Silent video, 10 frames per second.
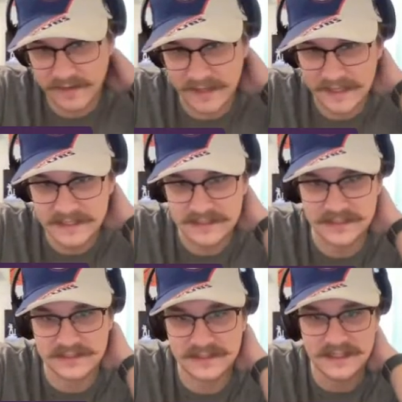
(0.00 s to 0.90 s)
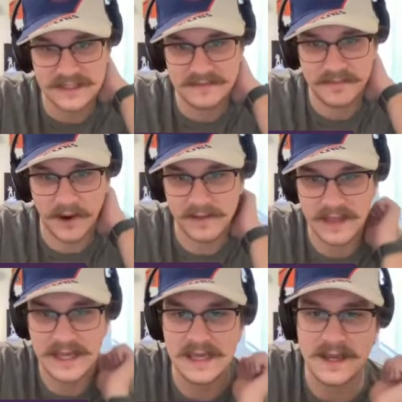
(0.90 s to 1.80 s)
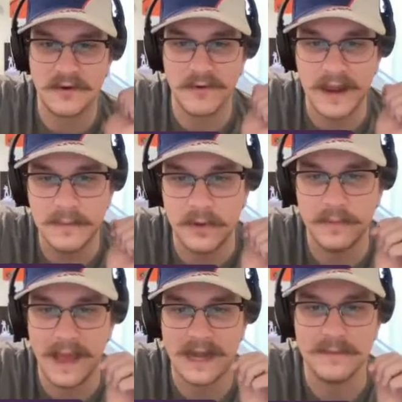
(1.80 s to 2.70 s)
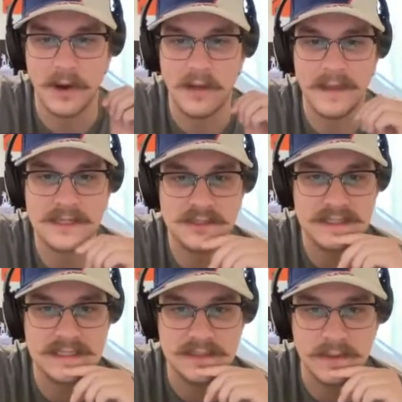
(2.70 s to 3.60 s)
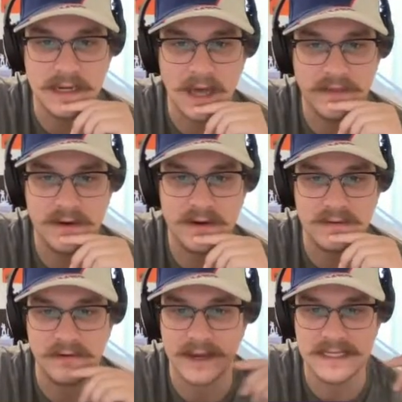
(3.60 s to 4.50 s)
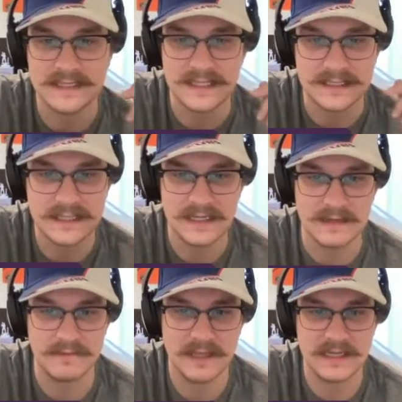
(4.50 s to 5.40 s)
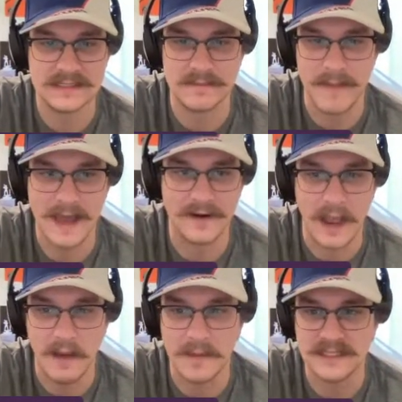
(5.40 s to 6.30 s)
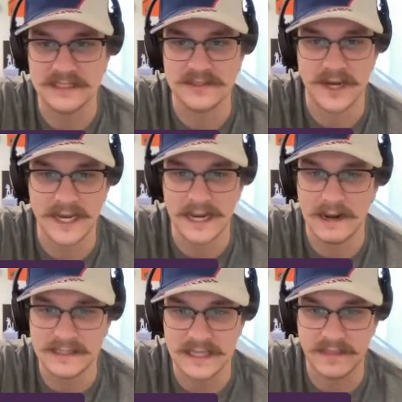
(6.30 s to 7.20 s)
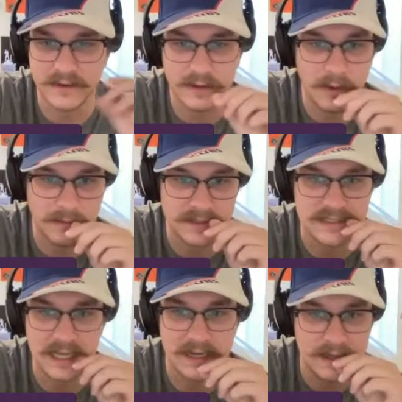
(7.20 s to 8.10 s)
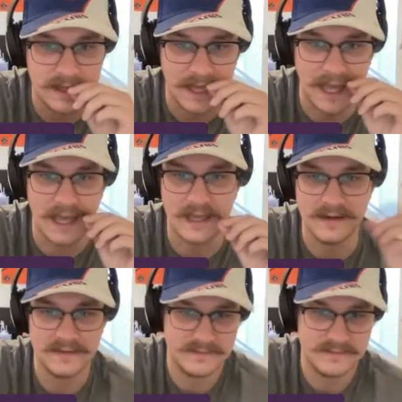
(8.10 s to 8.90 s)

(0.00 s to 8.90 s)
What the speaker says: he is just parlaying incredible batted ball metrics into another great season. And it really doesn't matter how much he's striking out. He's at 31%. And